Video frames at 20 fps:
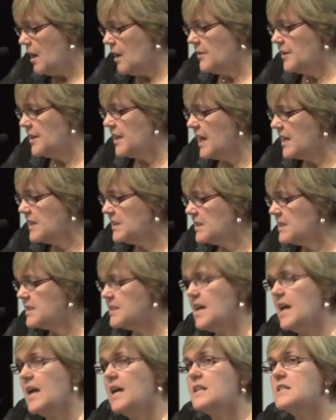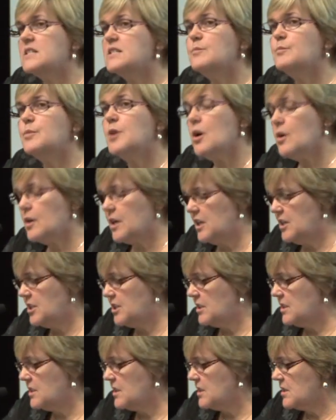that understands the
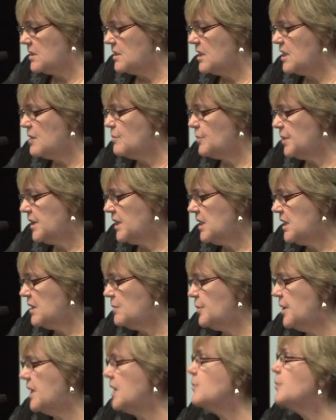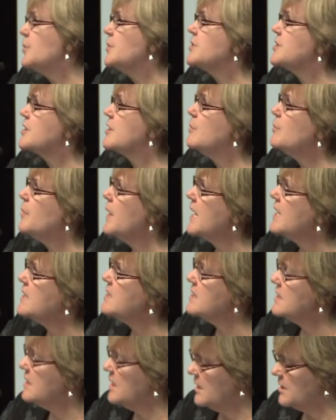blockages that impede people's
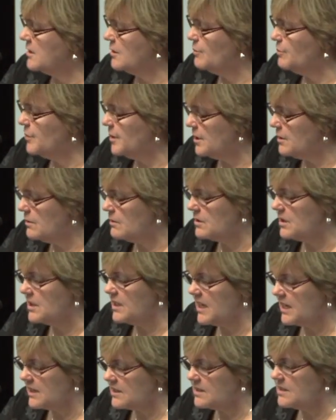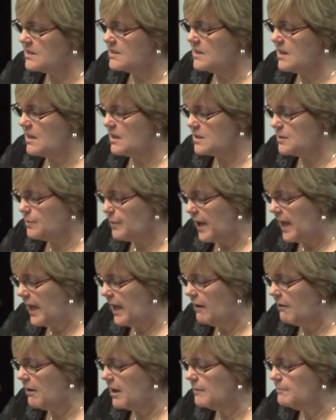capacity to build and exercise
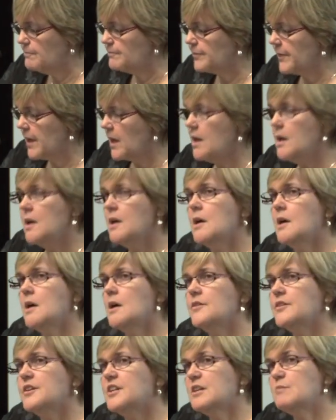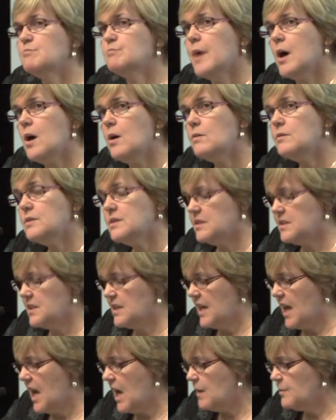power, that emboldens
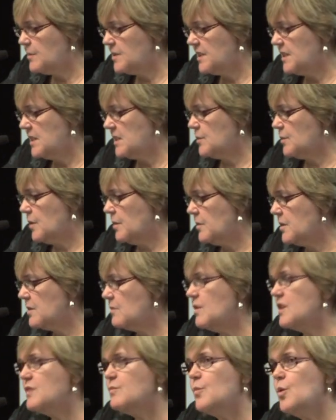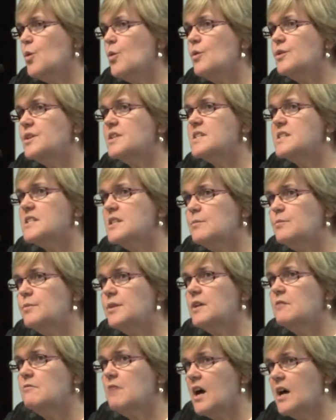and arms these women with more than
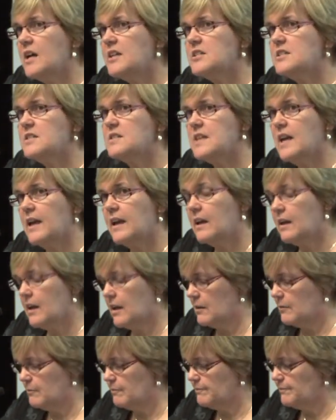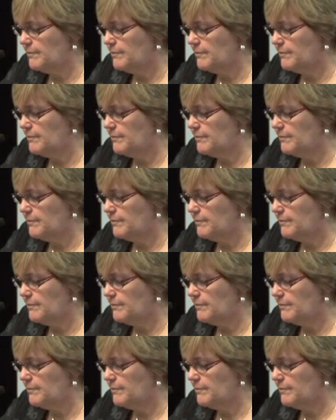simply righteous anger,